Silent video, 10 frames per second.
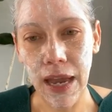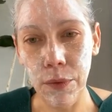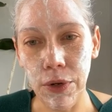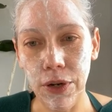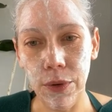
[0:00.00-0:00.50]

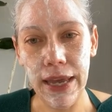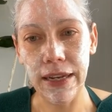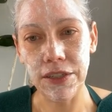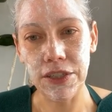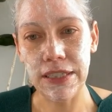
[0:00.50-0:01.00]
I will go
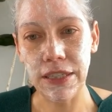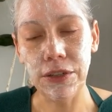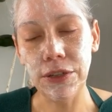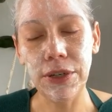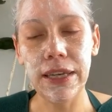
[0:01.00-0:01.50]
ahead and just
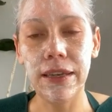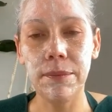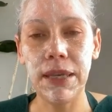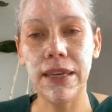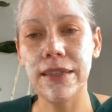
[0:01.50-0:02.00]
include
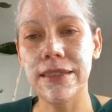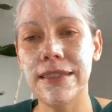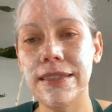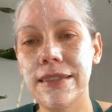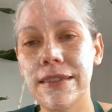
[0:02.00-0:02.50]
it
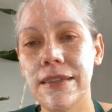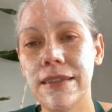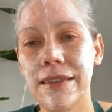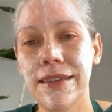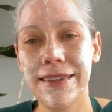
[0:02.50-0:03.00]
because
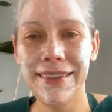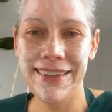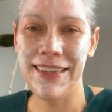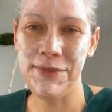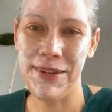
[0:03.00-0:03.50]

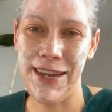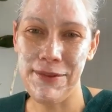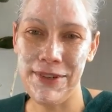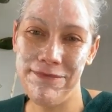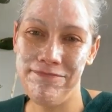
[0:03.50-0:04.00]
it's what
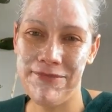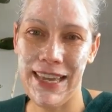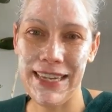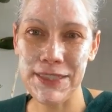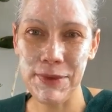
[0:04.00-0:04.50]
I would
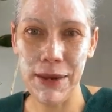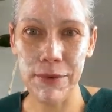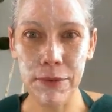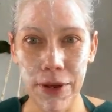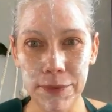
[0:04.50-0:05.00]
like. It's what I
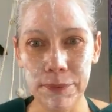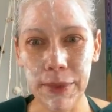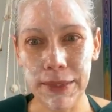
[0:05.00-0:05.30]
would want.